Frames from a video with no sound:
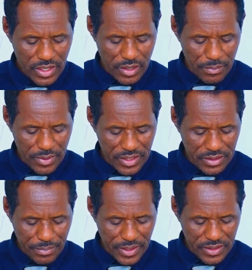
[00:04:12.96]

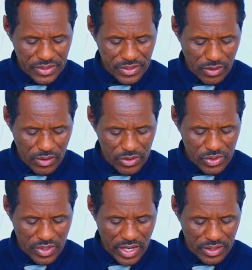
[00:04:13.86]
Complete pins
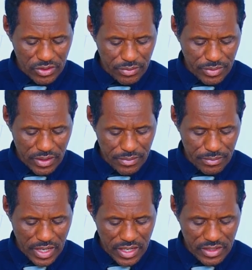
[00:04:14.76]
also had to be
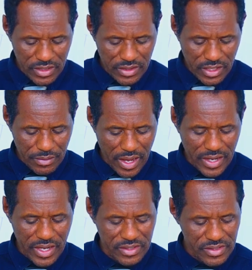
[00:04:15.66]
bundled and
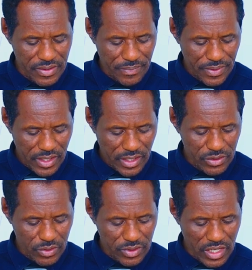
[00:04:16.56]
packaged.
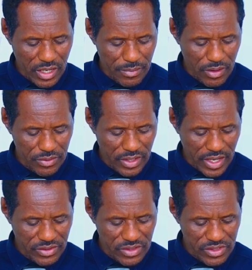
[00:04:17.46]
In total, about
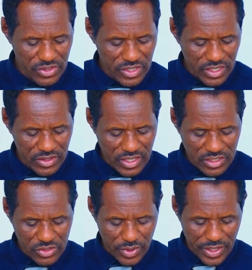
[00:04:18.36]
18 distinct
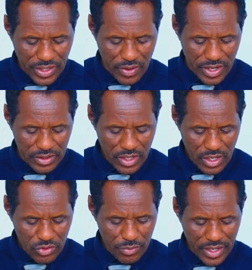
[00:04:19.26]
tasks were
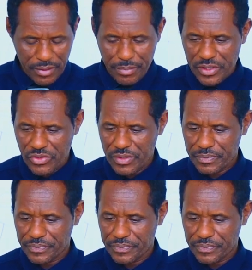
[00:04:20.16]
required to make pins.